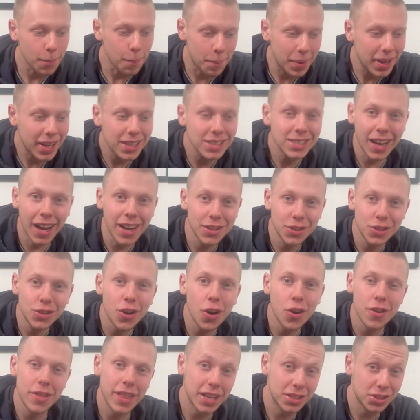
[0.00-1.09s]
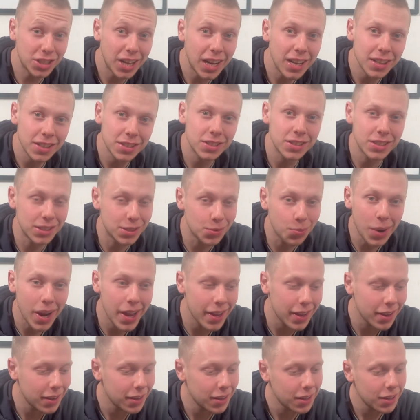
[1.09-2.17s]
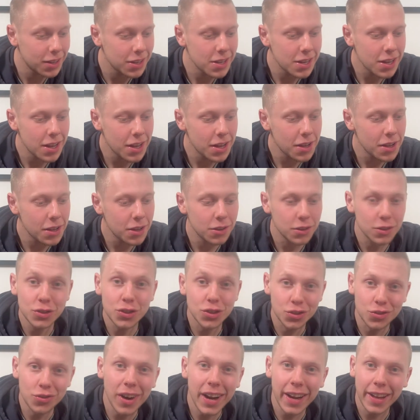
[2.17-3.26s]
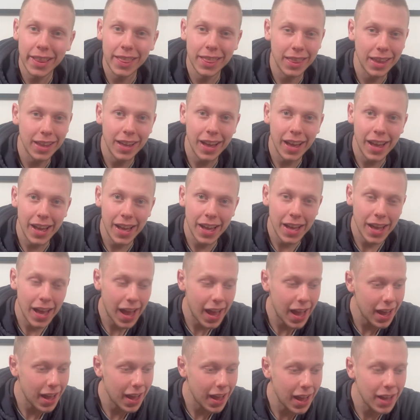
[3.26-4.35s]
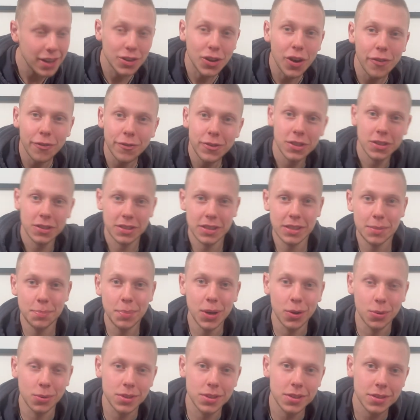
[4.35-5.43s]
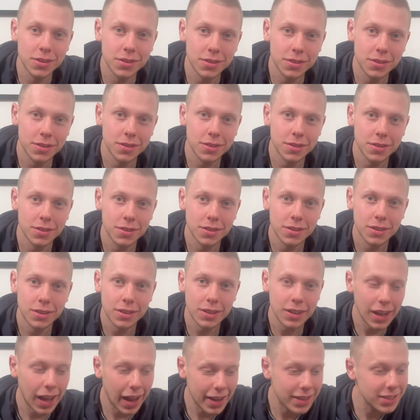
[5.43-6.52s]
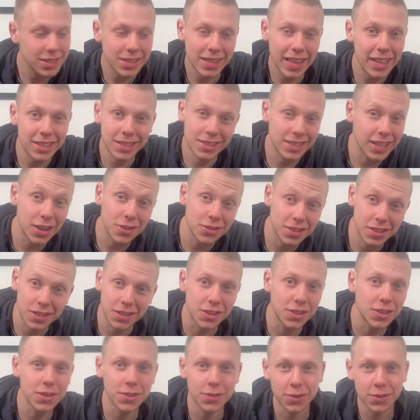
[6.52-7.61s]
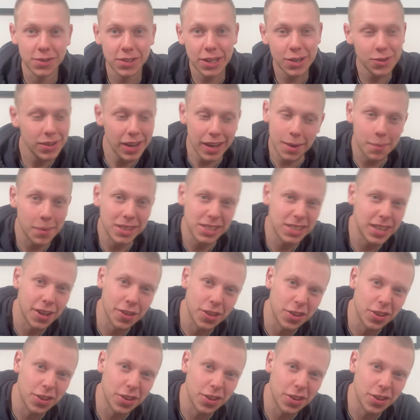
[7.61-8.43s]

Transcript: because I know that challenge is where strength and confidence is built, and that sales is a useful skill and a bunch of